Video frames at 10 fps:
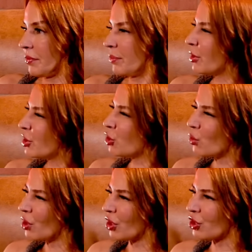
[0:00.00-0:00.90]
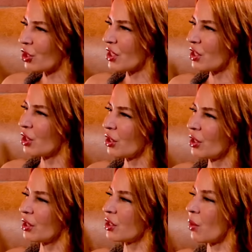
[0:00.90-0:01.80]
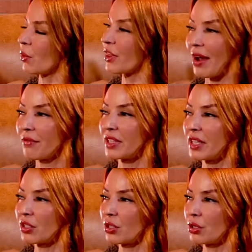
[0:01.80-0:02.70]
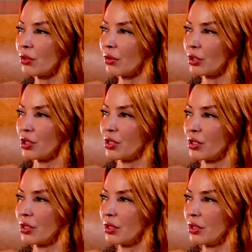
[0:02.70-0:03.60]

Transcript: But did you cook just as good as her with every dish, or just